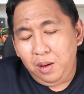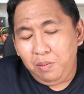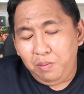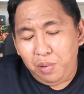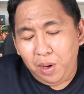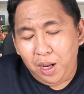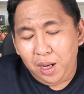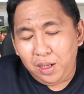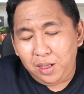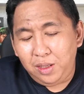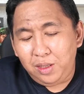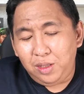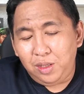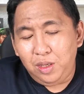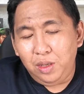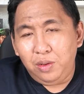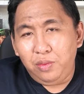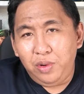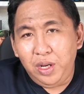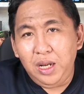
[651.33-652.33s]
But
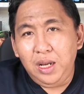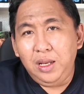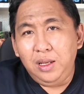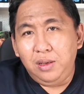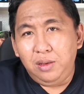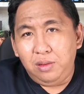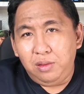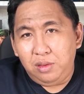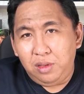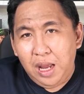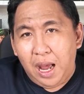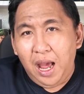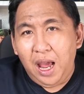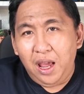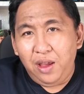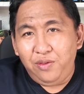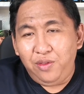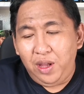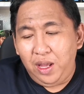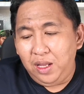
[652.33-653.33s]
to really
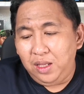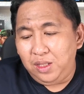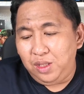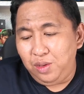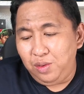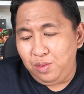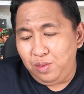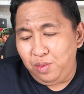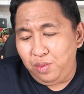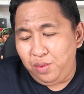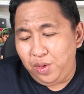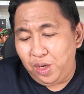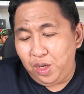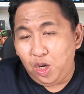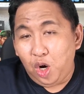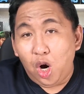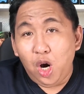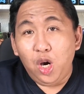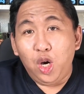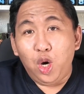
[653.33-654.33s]
dive into the
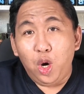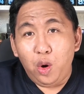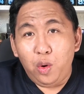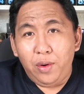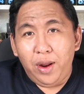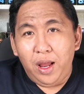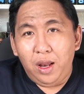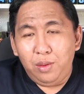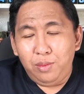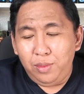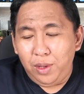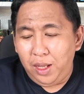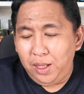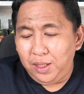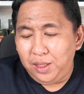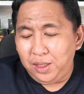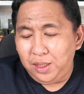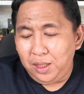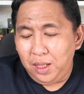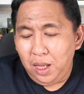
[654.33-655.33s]
darker realm
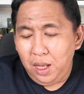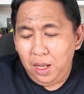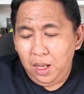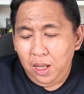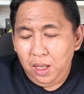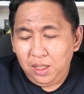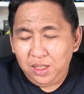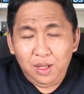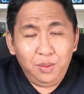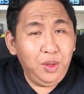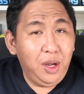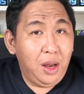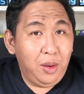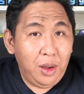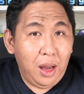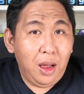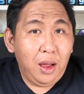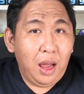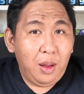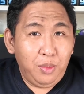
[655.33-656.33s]
is something
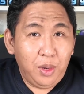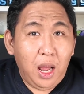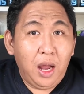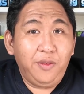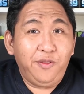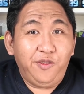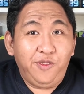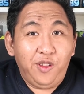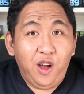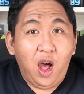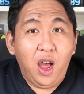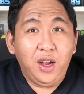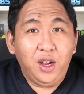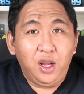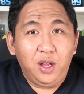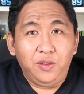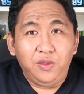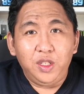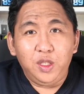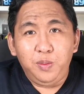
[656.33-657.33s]
I'm not fond
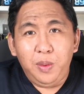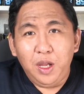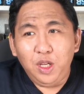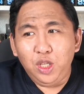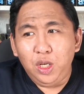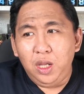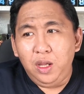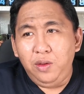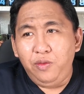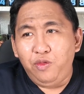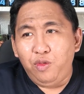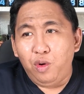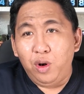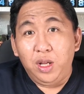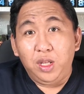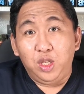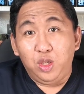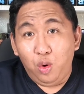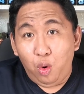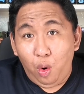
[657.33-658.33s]
of, especially for
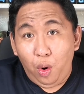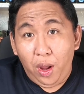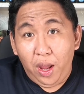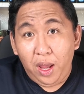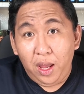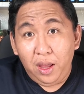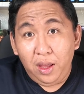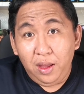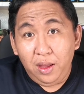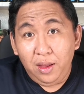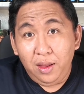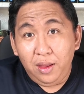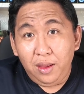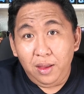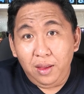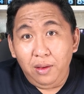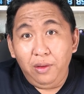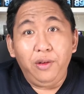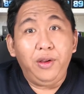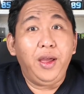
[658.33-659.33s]
a toy.
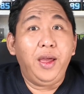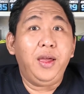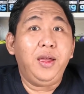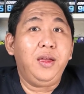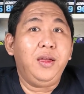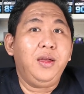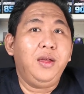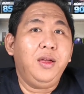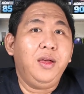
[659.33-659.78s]
Okay,